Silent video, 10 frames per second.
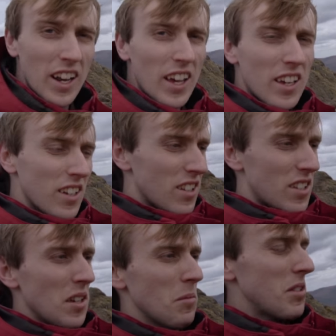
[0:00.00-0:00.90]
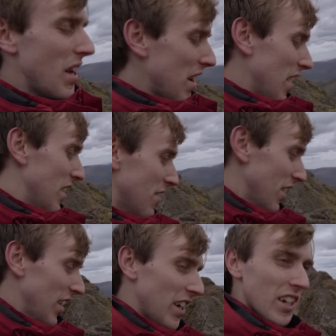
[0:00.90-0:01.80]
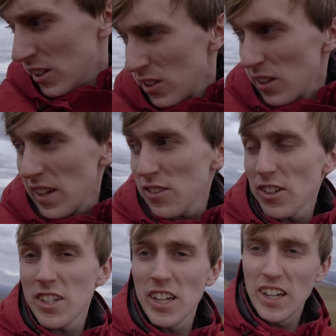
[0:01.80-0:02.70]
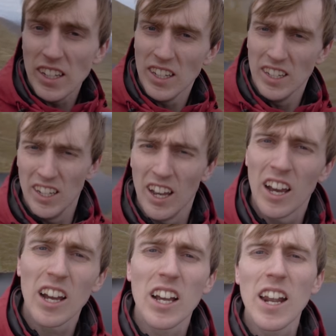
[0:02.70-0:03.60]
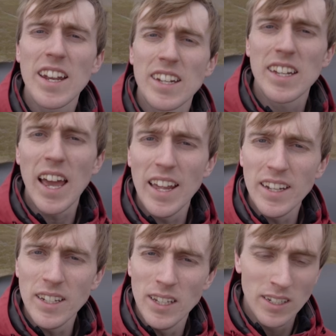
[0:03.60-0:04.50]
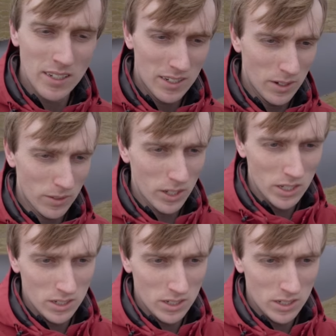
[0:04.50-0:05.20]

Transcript: Like a steep staircase, really. So there's Red Tan. Red Tan! Oh no.